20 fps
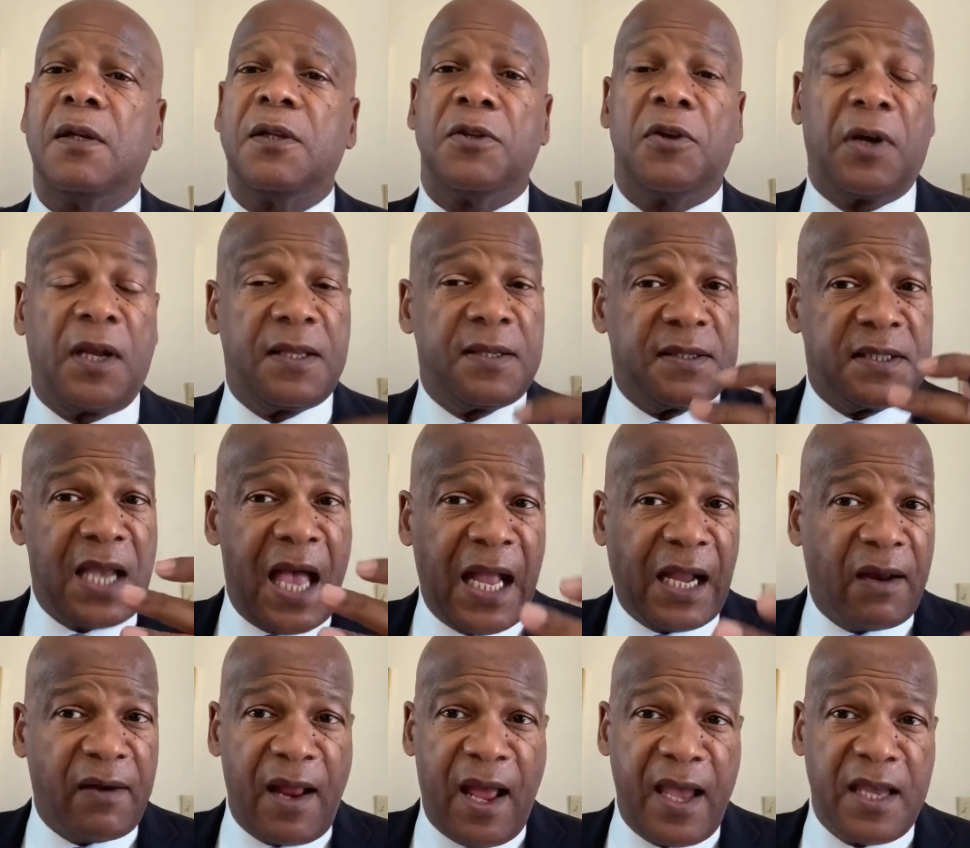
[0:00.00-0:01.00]
Don't
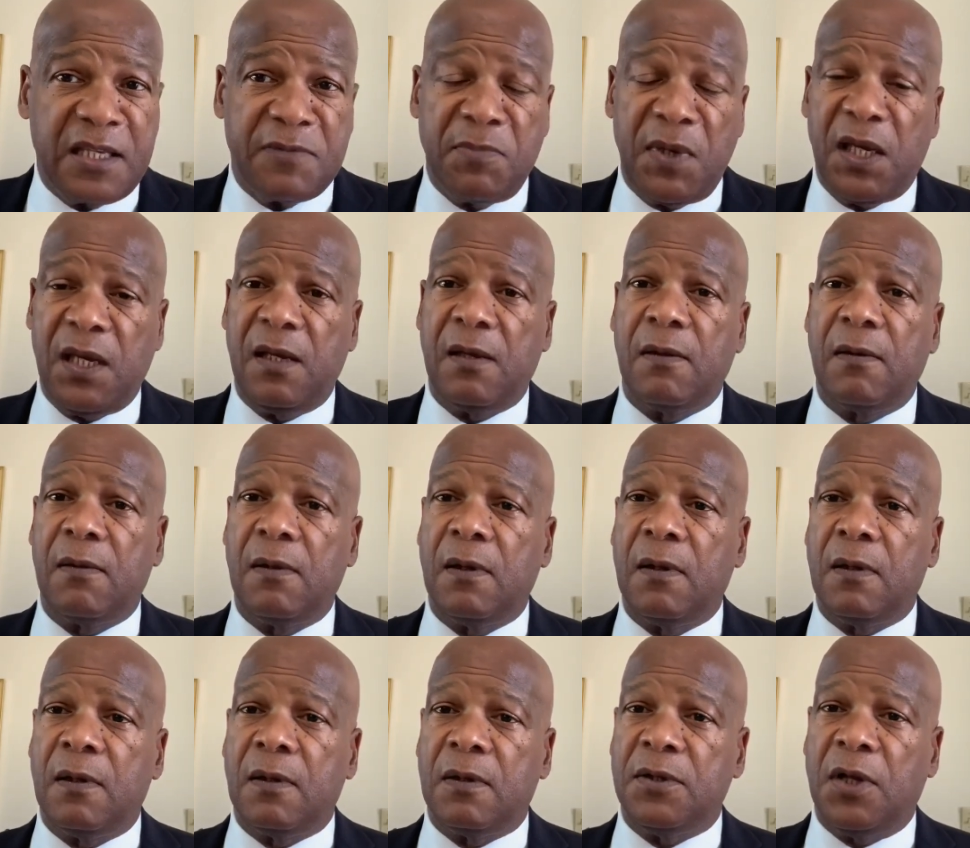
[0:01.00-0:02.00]
antagonize me.
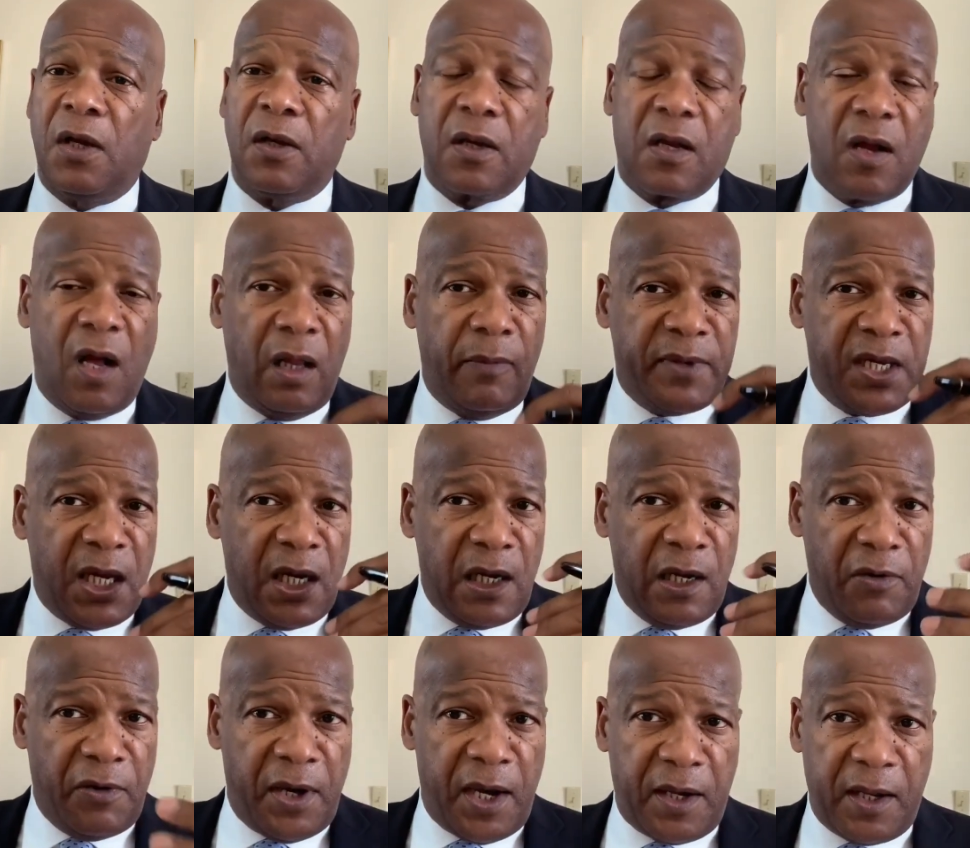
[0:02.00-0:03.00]
Don't call me a
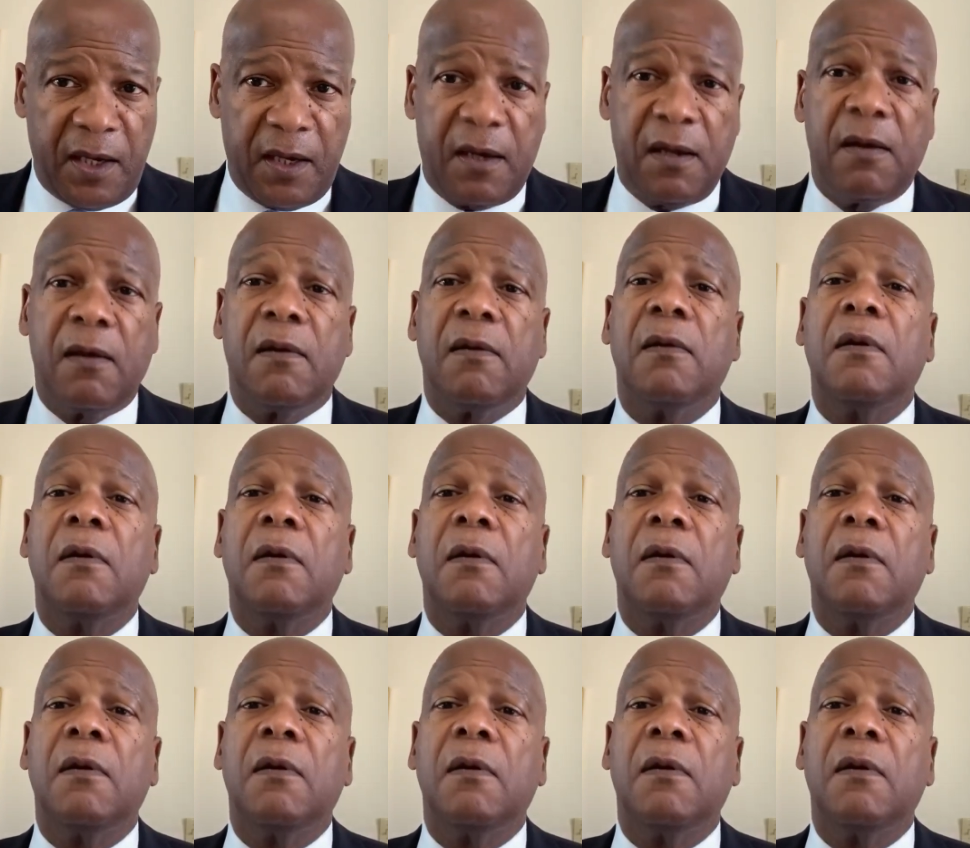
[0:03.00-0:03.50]
lunatic.